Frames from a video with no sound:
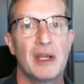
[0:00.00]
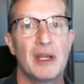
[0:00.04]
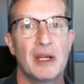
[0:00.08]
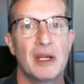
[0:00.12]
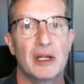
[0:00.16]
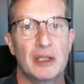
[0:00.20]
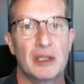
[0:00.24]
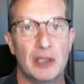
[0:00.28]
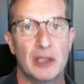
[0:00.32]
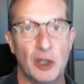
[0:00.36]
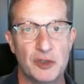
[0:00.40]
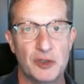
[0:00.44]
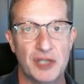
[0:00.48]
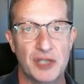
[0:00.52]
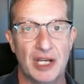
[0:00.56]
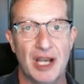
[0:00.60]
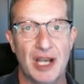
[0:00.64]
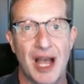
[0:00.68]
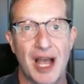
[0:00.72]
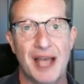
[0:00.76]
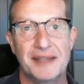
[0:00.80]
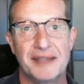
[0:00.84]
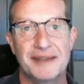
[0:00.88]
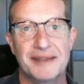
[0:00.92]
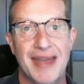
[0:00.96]
Closing
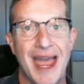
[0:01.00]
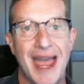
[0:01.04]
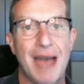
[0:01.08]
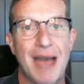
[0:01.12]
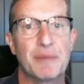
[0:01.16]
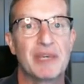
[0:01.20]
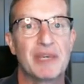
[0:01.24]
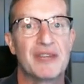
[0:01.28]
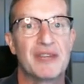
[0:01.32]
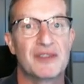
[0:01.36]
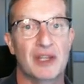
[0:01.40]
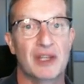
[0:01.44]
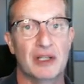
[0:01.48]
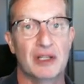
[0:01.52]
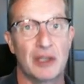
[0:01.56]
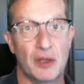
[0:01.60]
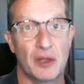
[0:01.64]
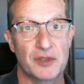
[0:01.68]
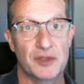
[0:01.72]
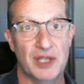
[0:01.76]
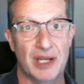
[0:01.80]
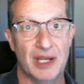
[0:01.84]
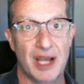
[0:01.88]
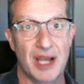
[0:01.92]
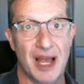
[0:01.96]
cost tab gives a
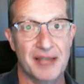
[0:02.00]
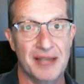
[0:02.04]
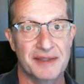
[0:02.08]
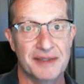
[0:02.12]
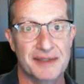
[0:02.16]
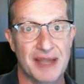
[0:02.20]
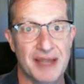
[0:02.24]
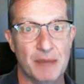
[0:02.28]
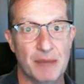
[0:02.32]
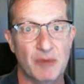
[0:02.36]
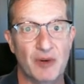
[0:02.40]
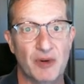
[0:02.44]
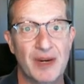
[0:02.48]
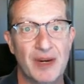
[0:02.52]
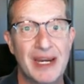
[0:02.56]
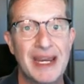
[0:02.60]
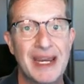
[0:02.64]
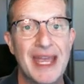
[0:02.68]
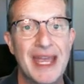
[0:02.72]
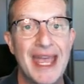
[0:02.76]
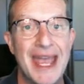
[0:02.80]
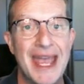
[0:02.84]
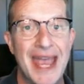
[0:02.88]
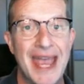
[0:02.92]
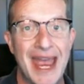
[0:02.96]
closing cost summary,
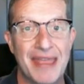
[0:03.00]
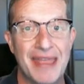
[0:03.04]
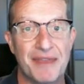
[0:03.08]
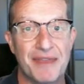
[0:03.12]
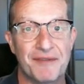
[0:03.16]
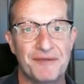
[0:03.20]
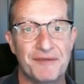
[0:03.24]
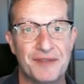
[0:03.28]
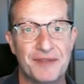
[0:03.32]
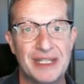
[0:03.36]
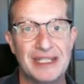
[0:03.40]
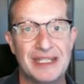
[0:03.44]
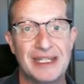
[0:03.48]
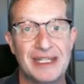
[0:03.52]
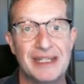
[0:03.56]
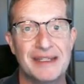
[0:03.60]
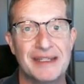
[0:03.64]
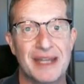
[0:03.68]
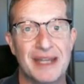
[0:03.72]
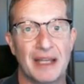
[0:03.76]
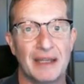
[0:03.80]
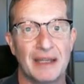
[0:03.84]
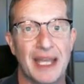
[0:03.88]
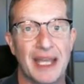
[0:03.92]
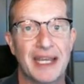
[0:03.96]
and the fee
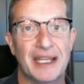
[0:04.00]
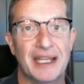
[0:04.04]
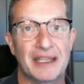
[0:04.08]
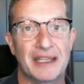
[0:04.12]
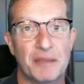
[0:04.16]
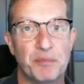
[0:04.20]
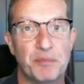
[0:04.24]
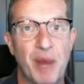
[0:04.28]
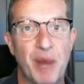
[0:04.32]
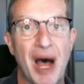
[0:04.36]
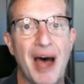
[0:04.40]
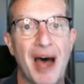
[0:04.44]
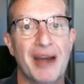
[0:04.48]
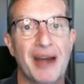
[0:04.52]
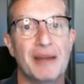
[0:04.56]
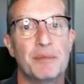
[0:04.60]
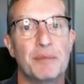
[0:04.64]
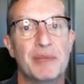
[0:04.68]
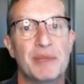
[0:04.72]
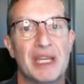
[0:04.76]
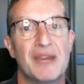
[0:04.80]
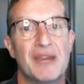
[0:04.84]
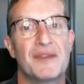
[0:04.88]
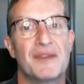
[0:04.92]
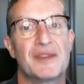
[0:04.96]
detail link at the bottom
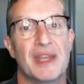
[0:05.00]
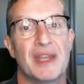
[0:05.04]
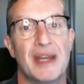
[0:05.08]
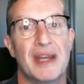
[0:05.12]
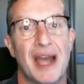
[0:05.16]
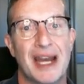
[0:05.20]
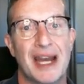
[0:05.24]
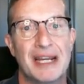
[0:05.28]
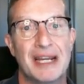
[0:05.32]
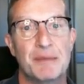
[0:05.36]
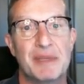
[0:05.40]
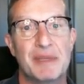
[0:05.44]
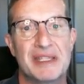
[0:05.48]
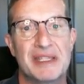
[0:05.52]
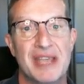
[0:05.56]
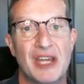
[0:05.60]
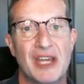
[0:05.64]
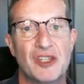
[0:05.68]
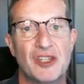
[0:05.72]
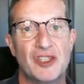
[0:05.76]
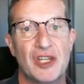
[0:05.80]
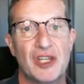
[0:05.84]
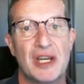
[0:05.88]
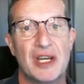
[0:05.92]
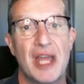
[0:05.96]
gives an
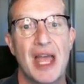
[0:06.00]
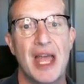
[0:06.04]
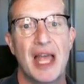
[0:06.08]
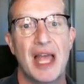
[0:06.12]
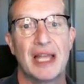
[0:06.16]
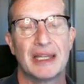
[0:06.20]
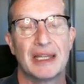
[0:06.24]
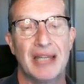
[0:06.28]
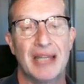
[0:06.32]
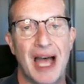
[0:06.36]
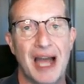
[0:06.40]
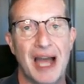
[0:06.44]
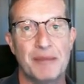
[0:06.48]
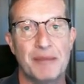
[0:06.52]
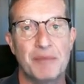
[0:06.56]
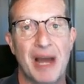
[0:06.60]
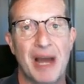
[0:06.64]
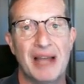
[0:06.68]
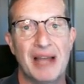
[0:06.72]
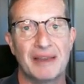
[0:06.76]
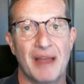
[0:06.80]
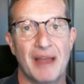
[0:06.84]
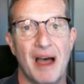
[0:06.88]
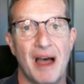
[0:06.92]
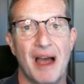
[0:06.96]
itemization line by
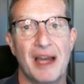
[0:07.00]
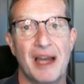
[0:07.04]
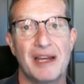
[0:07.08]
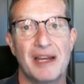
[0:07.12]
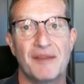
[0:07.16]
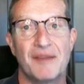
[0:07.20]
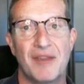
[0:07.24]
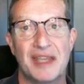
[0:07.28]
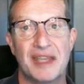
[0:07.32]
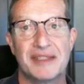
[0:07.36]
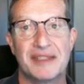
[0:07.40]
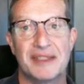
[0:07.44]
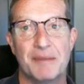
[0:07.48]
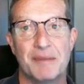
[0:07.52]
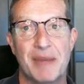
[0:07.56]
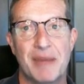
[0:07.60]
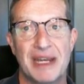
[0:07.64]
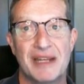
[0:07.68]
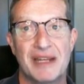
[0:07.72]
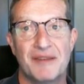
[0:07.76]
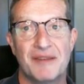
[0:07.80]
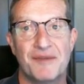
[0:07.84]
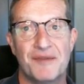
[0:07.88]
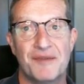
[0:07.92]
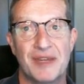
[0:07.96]
line of
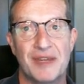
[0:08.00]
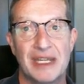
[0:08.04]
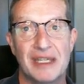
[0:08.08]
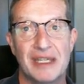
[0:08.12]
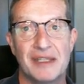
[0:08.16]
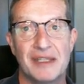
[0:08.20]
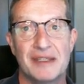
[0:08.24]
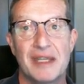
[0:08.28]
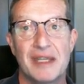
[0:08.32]
estimated fees.